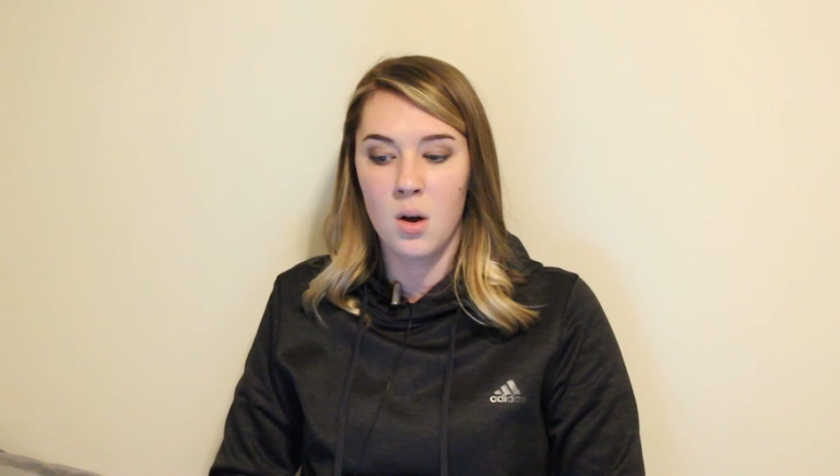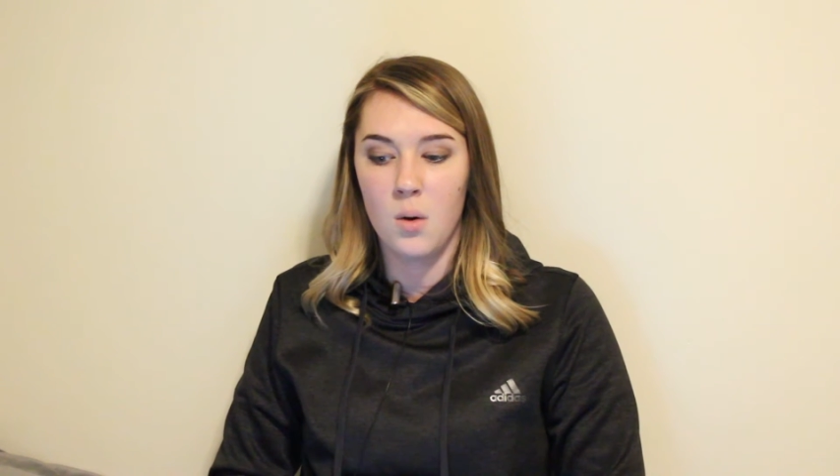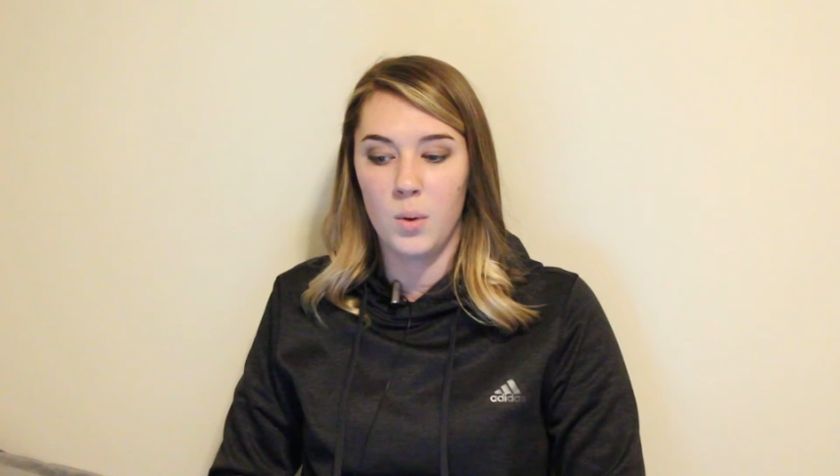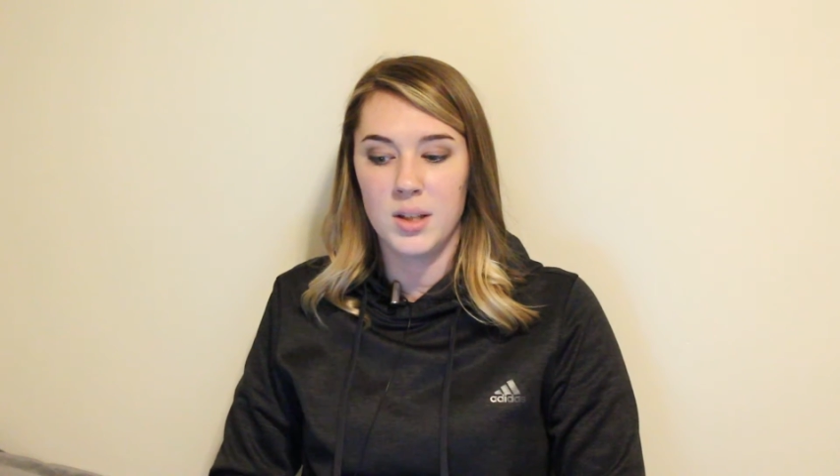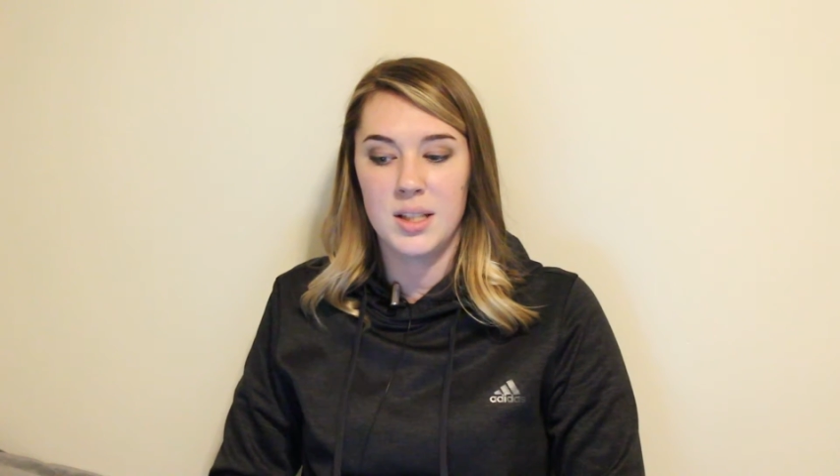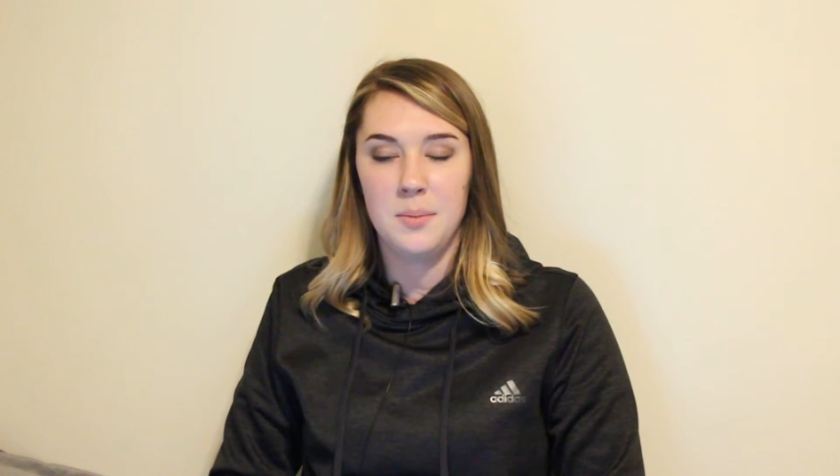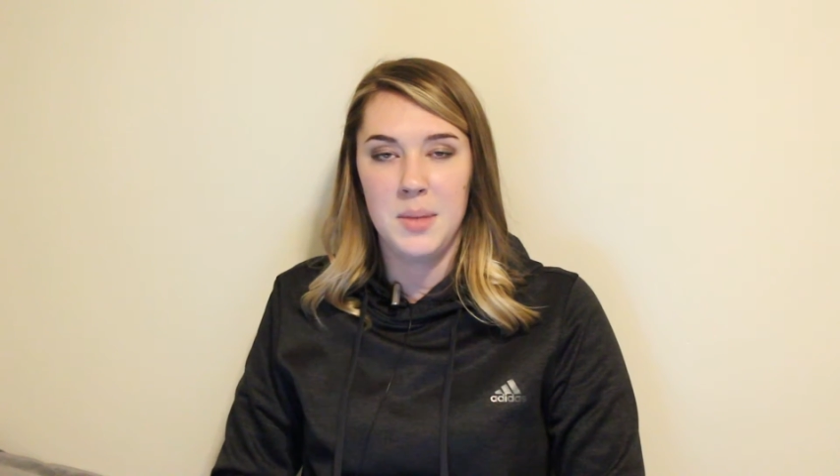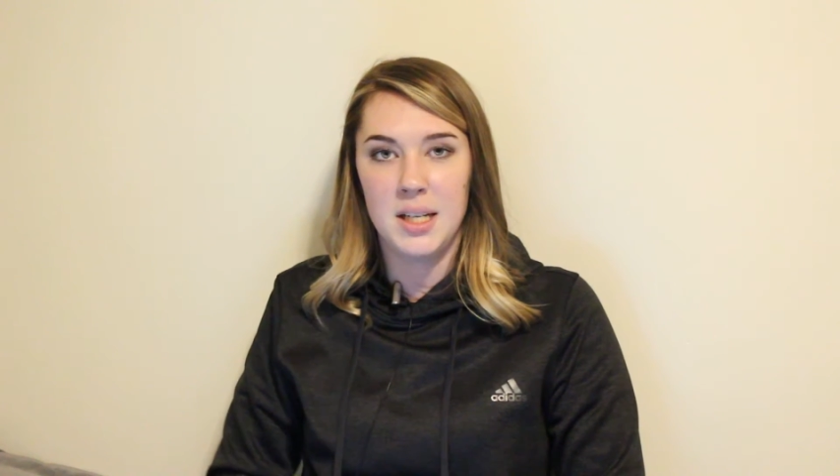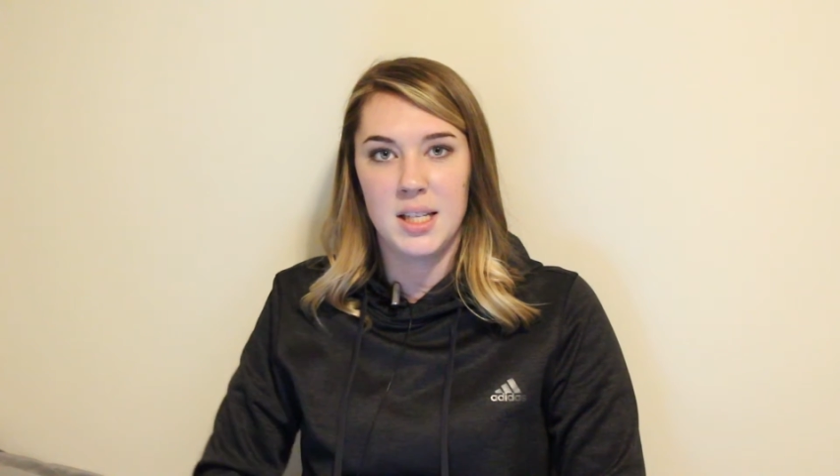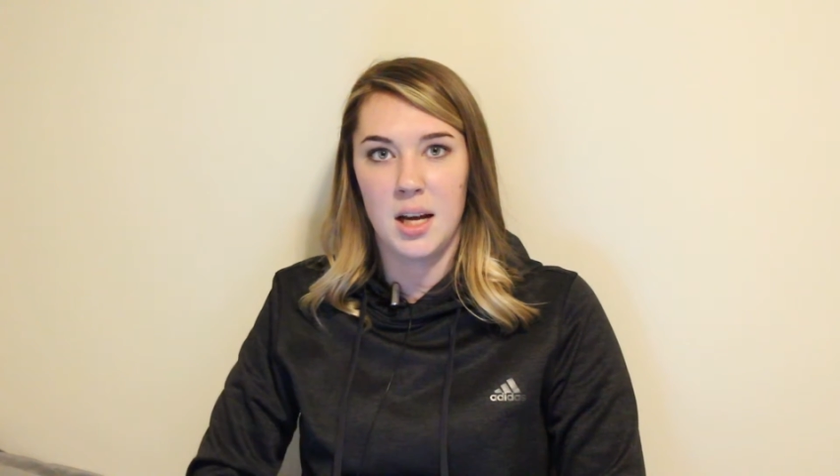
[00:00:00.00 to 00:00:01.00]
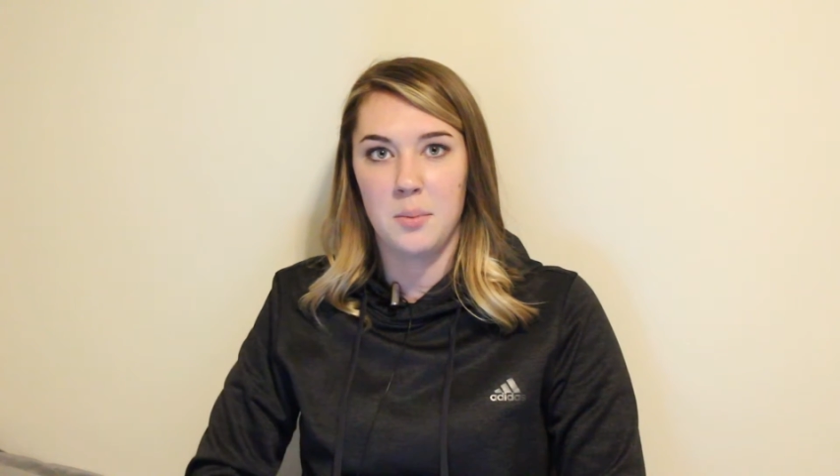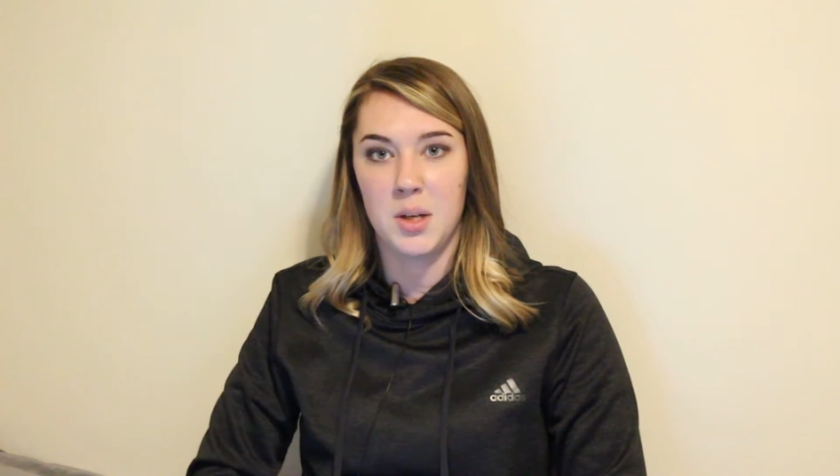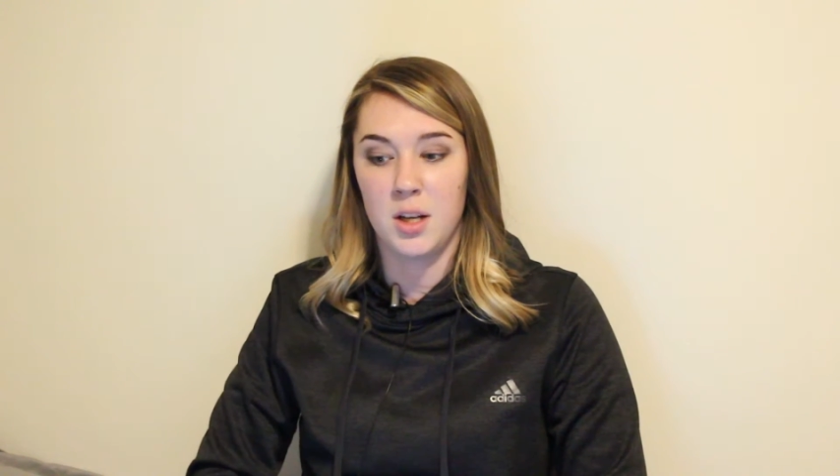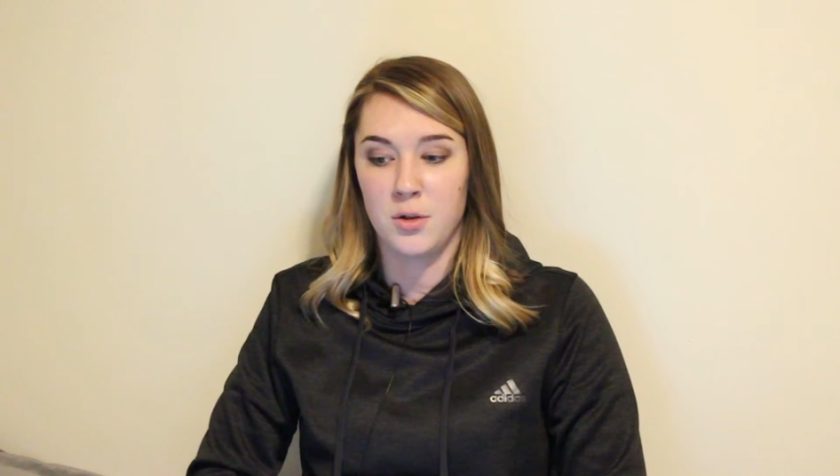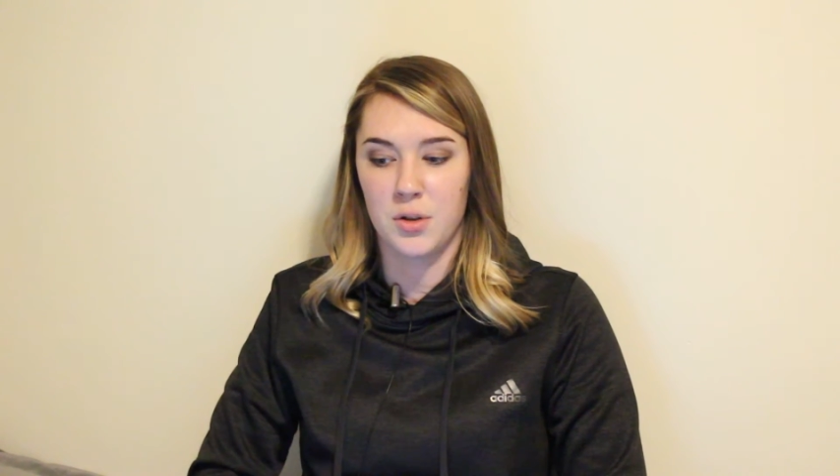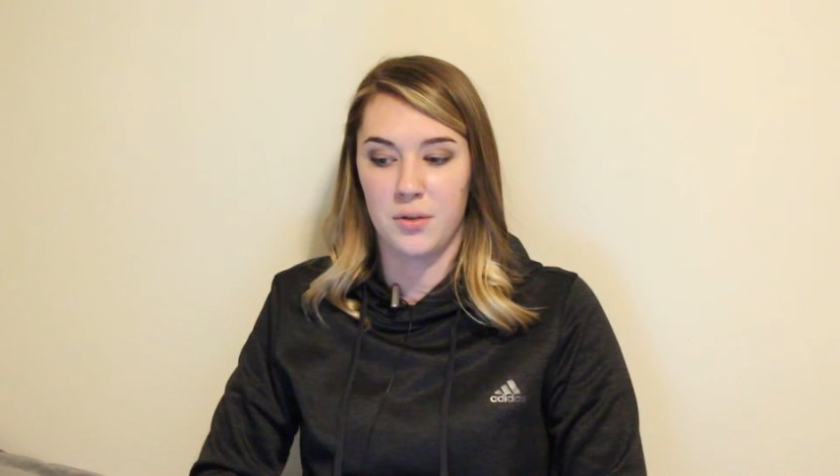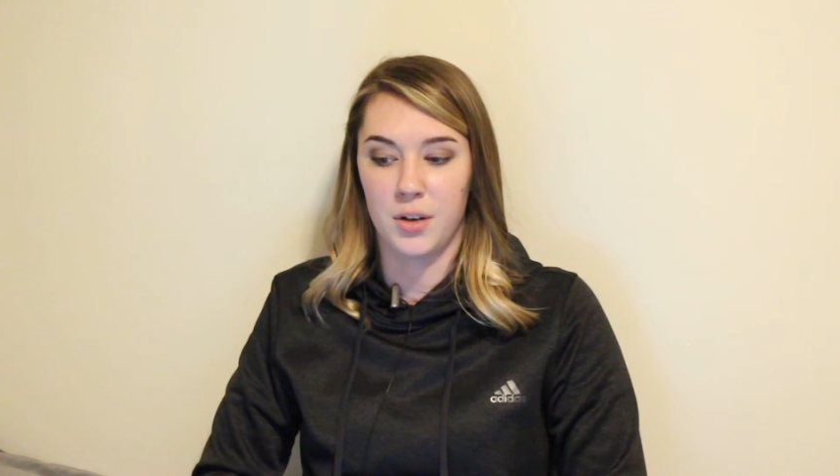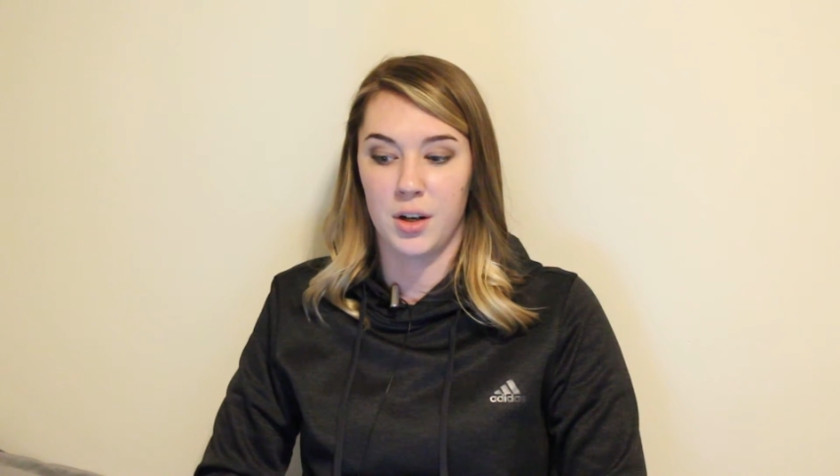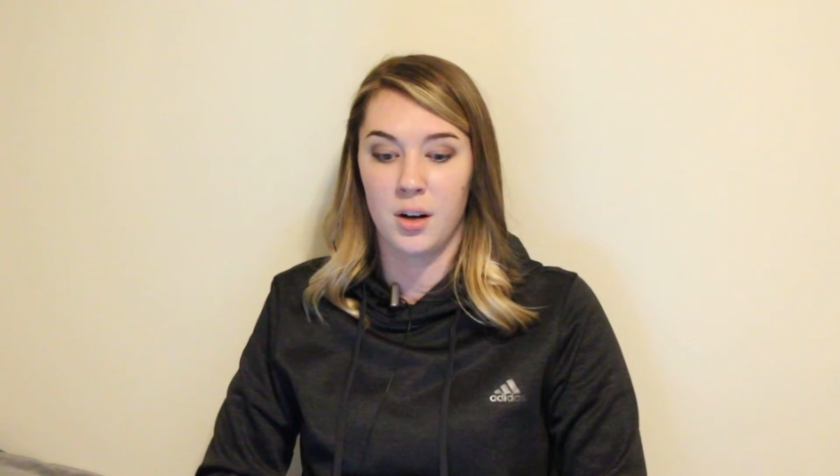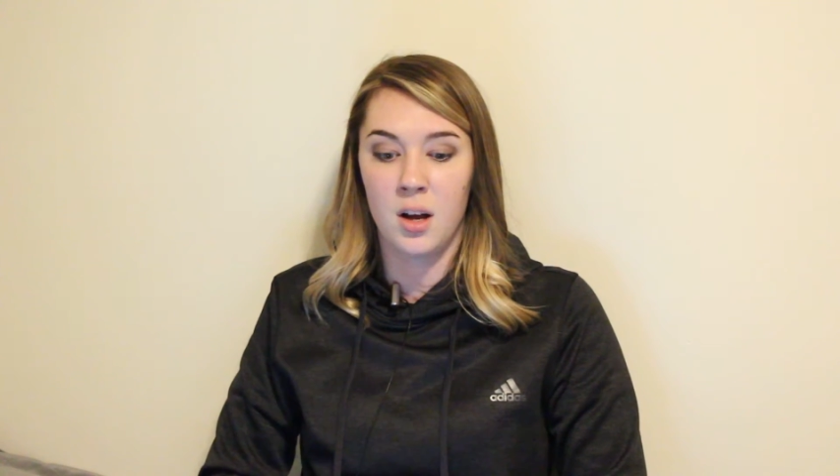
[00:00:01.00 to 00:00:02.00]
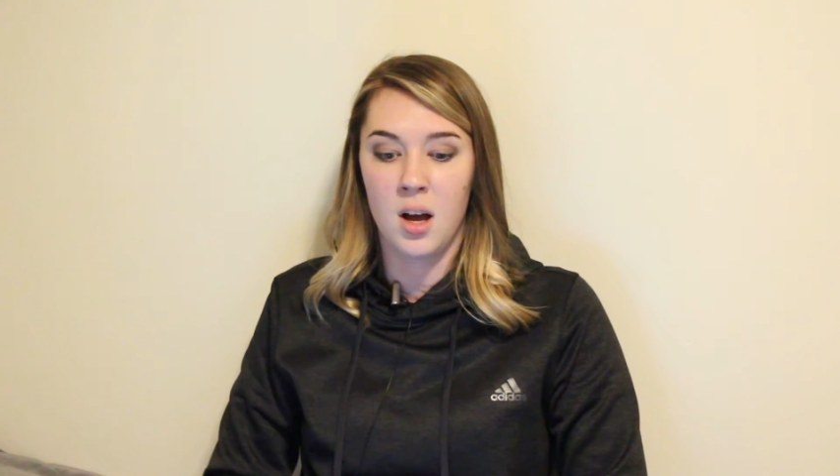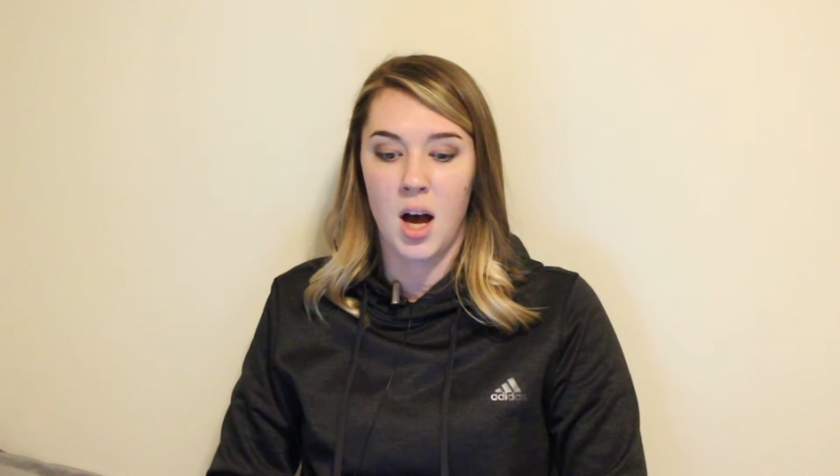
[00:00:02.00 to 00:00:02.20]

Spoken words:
While some may say I'm an introvert,